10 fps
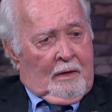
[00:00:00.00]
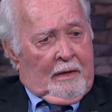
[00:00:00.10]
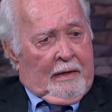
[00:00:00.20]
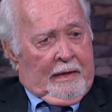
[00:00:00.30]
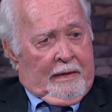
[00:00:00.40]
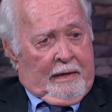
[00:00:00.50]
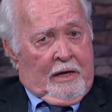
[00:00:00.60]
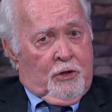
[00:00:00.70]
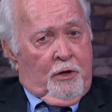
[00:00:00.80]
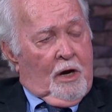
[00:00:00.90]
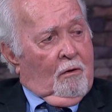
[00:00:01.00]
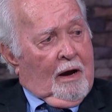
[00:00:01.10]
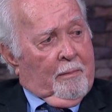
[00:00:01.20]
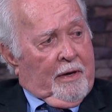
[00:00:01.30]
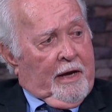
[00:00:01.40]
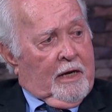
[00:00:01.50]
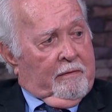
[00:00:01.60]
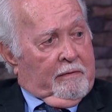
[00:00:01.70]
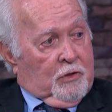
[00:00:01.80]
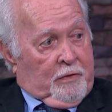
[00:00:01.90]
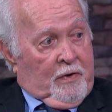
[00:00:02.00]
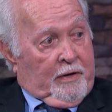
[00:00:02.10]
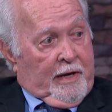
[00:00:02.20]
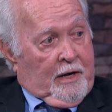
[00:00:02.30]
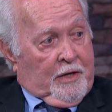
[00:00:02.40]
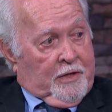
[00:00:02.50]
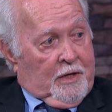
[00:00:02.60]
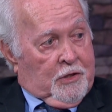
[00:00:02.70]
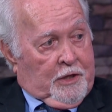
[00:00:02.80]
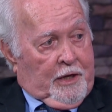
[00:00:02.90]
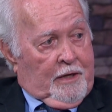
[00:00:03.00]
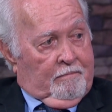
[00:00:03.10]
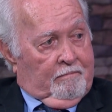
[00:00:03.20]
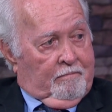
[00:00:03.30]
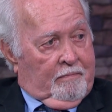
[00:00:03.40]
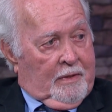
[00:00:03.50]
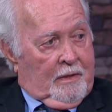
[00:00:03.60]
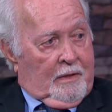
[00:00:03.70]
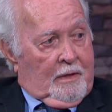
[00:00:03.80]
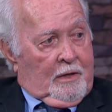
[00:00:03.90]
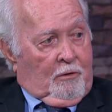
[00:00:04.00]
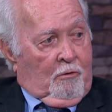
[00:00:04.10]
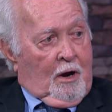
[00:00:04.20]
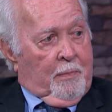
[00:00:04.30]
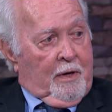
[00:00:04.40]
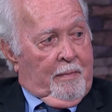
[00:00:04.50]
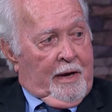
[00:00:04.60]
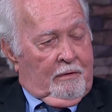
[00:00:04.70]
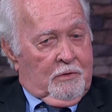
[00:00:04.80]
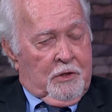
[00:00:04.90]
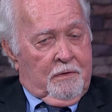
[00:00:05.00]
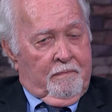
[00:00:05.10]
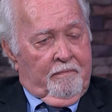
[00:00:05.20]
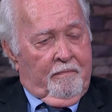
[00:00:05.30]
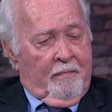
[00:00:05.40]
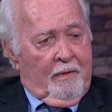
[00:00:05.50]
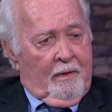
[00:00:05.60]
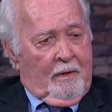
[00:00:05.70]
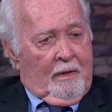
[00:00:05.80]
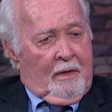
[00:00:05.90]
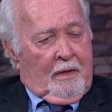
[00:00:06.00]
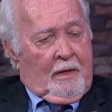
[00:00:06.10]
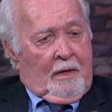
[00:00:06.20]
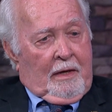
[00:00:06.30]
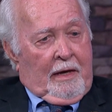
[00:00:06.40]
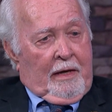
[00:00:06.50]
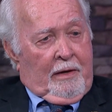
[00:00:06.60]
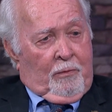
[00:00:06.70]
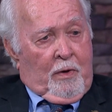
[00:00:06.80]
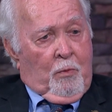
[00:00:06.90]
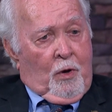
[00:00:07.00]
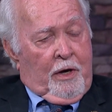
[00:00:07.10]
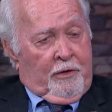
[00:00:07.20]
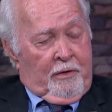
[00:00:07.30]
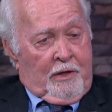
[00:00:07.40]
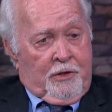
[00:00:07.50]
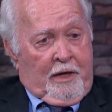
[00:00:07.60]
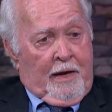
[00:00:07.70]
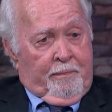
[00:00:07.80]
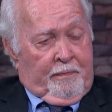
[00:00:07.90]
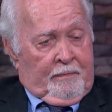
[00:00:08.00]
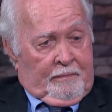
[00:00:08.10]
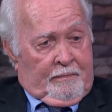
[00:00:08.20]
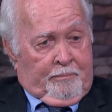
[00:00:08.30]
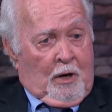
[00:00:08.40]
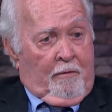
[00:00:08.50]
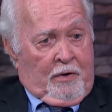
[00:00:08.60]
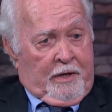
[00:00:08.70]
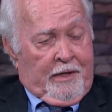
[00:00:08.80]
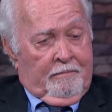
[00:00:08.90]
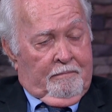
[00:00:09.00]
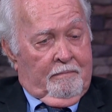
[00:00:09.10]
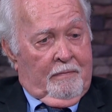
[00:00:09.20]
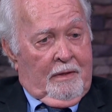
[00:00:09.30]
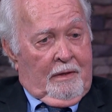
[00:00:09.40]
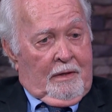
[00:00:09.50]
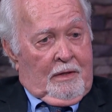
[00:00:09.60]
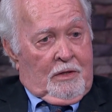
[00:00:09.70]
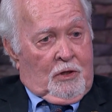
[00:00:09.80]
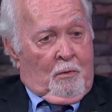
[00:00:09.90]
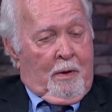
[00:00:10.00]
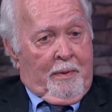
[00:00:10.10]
As you know, I'm a native of Sevier County, Tennessee, grew up in the mountains, and we wanted to escape poverty, so we